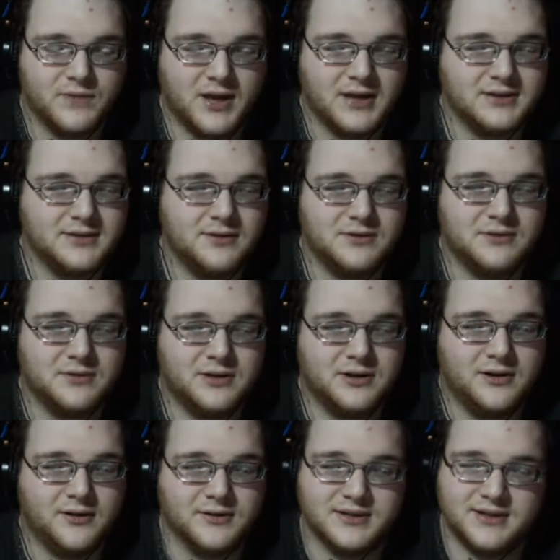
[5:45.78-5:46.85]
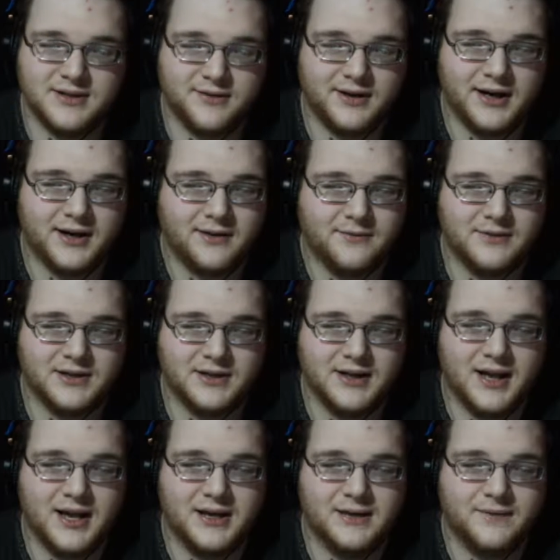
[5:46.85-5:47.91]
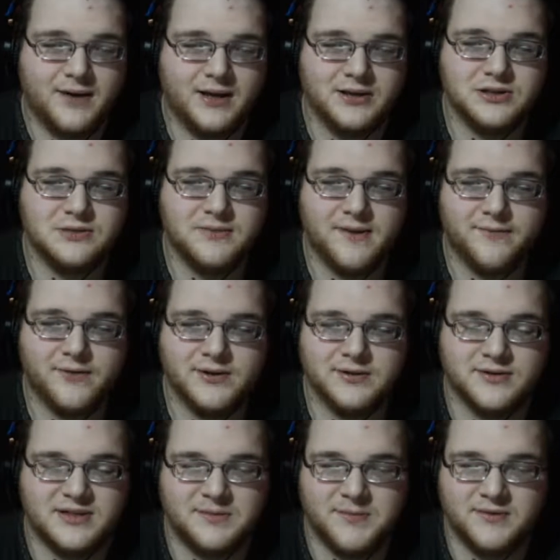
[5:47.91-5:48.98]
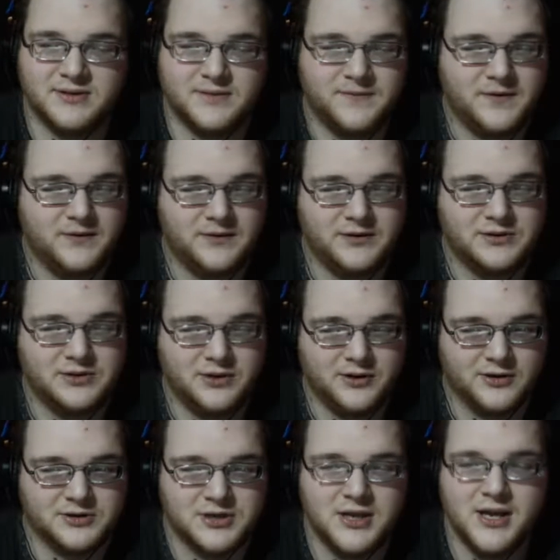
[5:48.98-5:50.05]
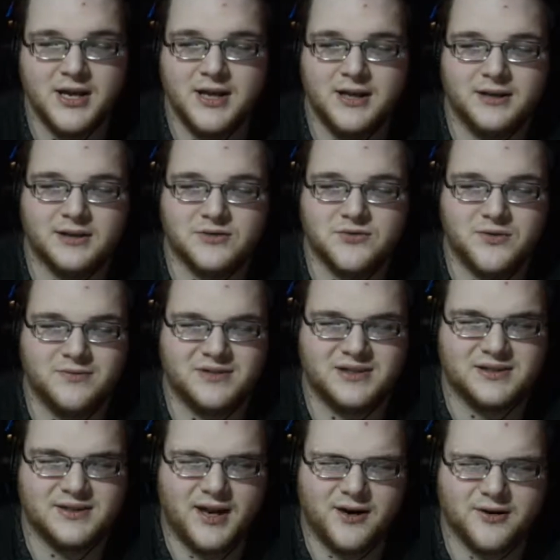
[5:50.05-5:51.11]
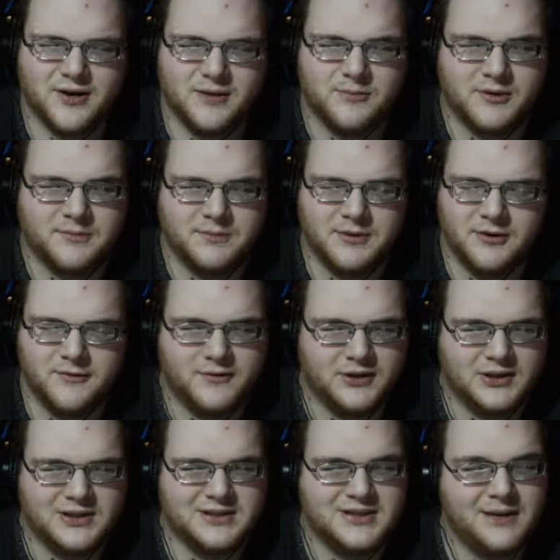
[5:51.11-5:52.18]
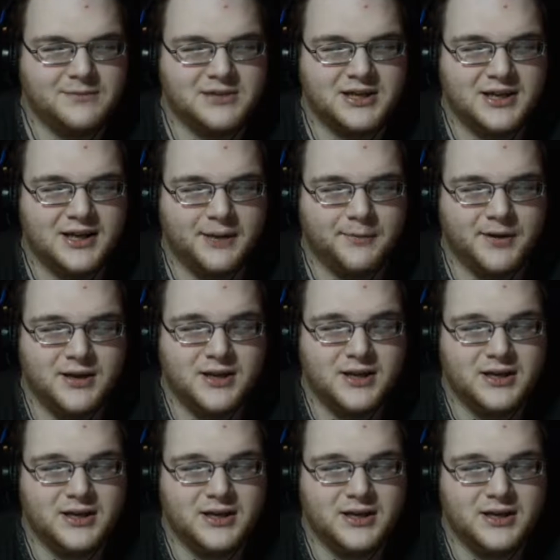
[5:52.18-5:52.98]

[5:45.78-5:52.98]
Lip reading: I slowed to a halt, staring at it with the kind of hushed reverence you're supposed to feel in church. The tree was scary but beautiful at the same time.